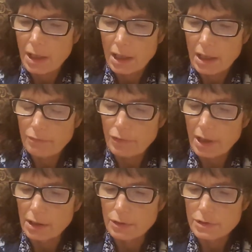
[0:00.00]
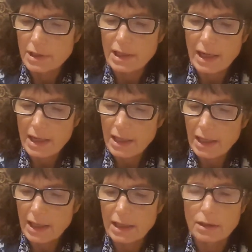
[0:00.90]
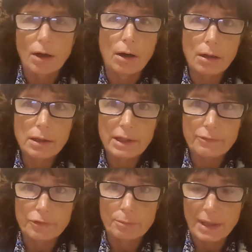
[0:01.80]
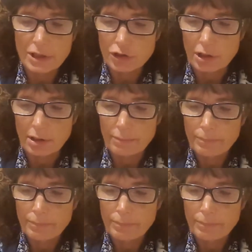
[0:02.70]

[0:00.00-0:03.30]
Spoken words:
it follows that any and all information